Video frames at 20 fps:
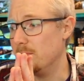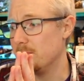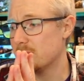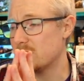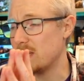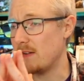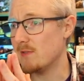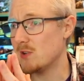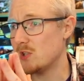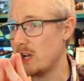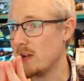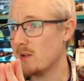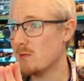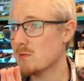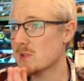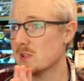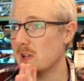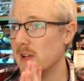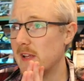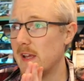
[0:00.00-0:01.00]
Savage
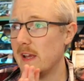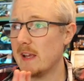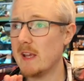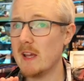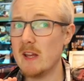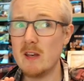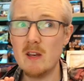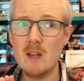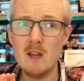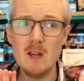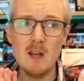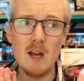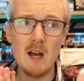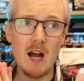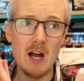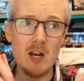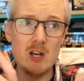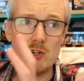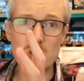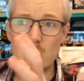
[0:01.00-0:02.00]
Echoes can kick in,
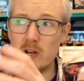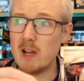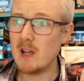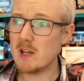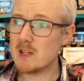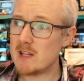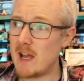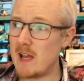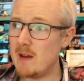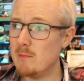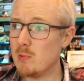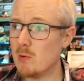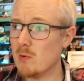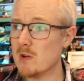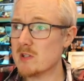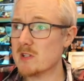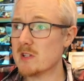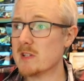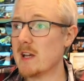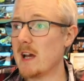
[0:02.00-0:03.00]
and you're going to get 10
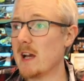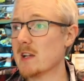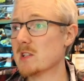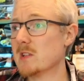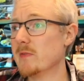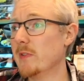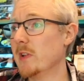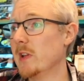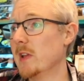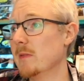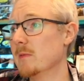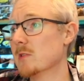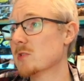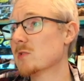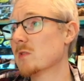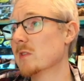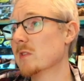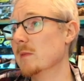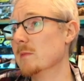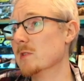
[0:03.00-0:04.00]
bonus attacks if you keep
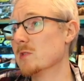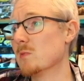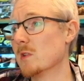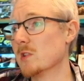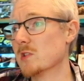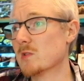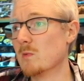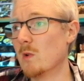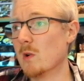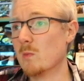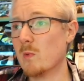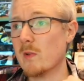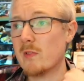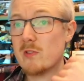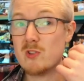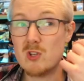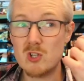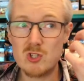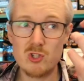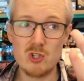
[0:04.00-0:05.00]
them as one squad
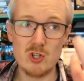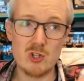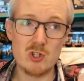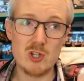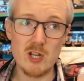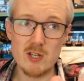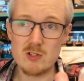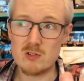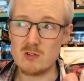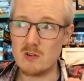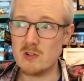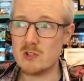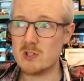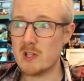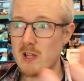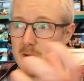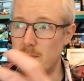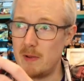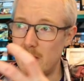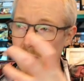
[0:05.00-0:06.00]
with just their Chainswords.
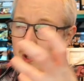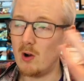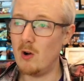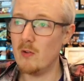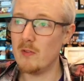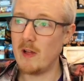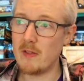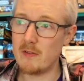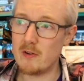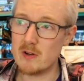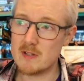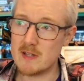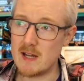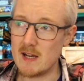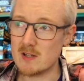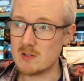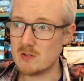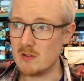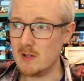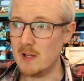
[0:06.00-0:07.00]
They can make all the other
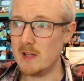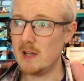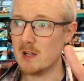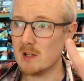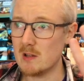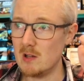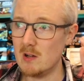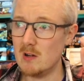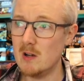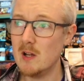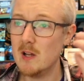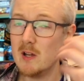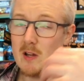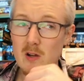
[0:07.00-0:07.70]
attacks on the Lightning Claw.